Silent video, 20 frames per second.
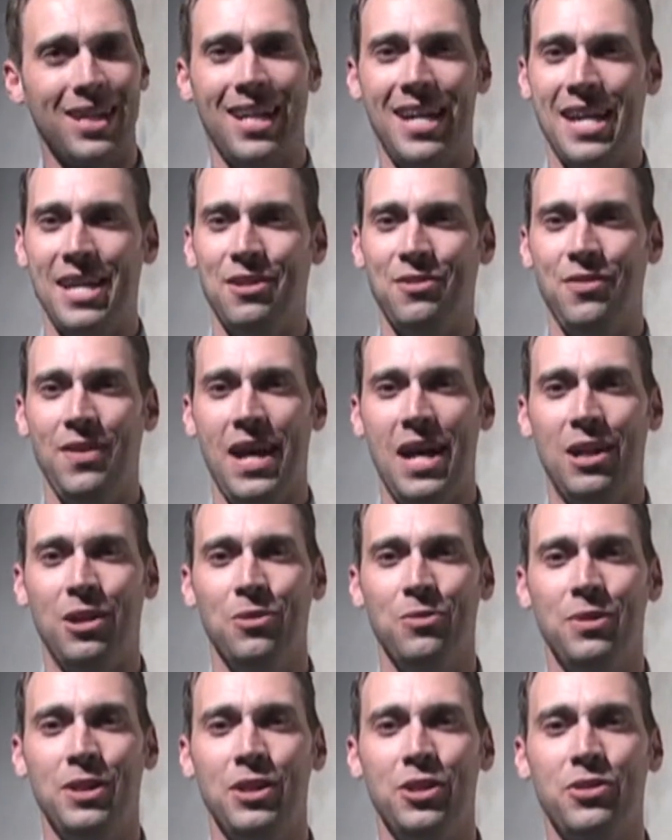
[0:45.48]
kind of
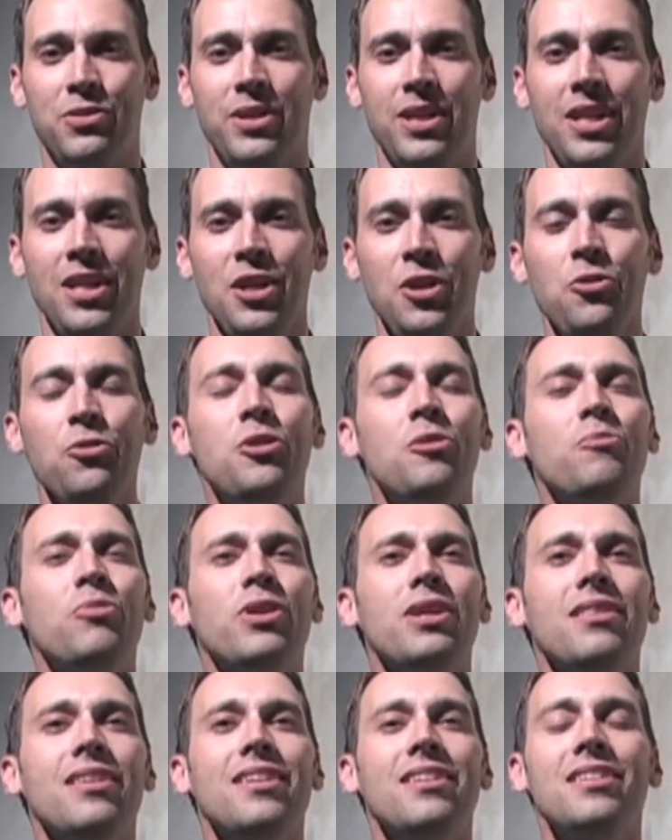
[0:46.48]
Halloween treat, you can
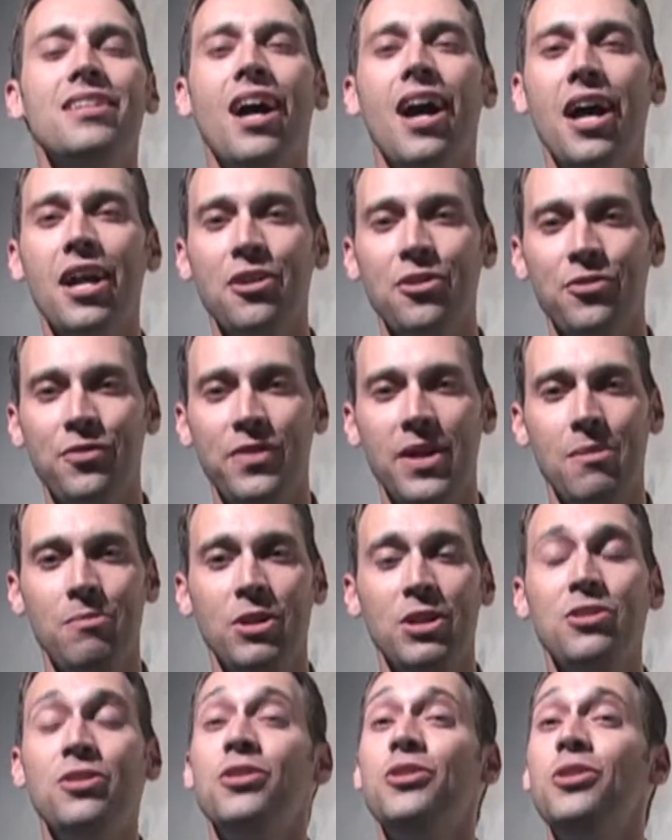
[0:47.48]
bring the entire
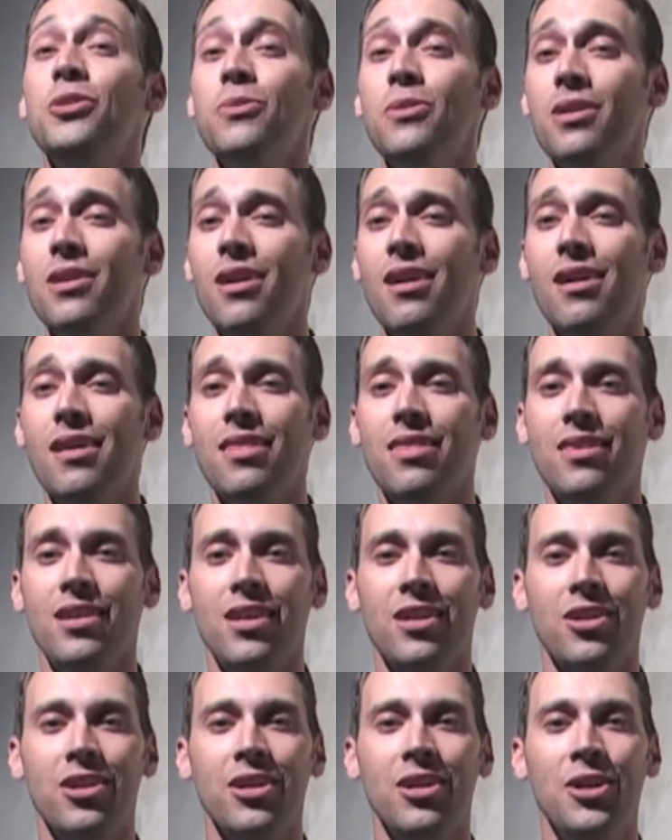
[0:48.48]
family to Tuacon
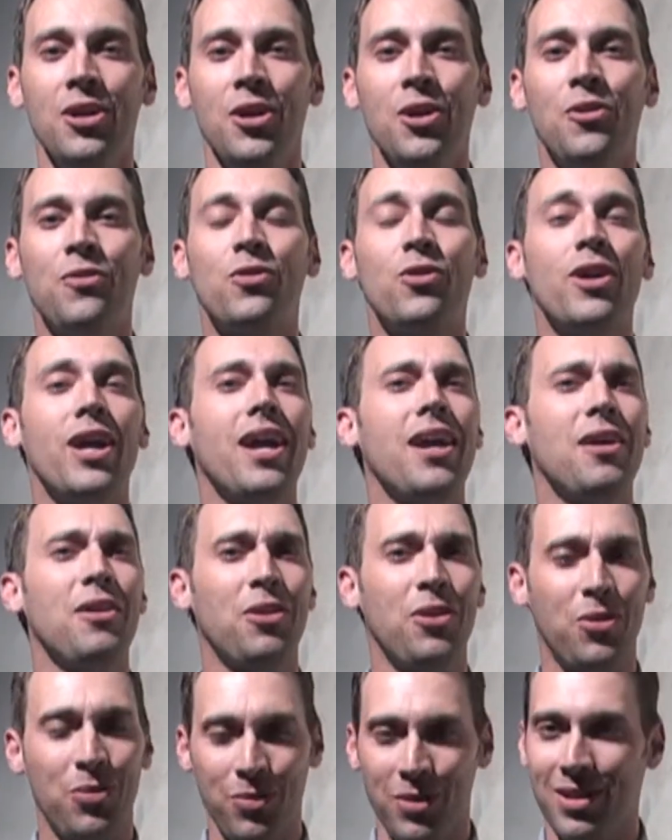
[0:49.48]
Theater for a
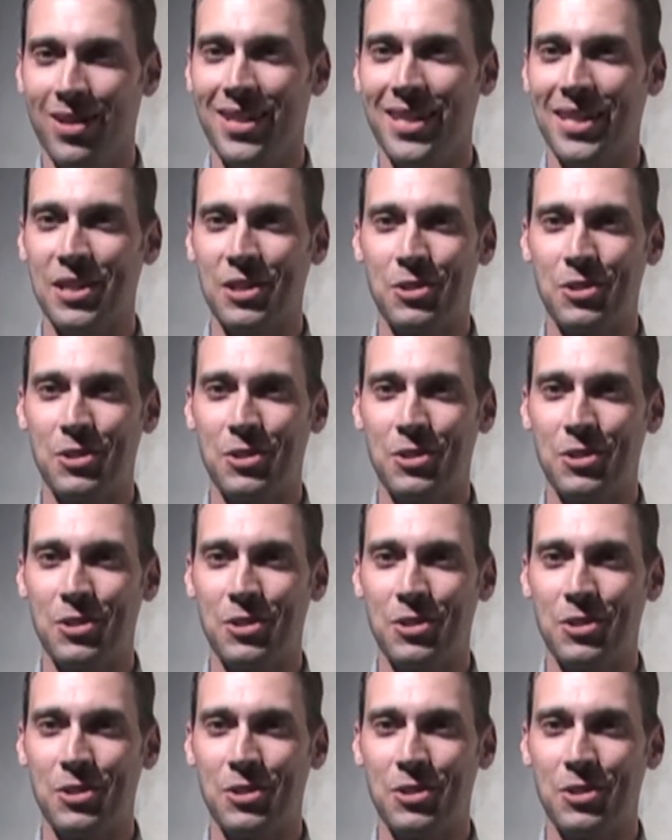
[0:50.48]
thrilling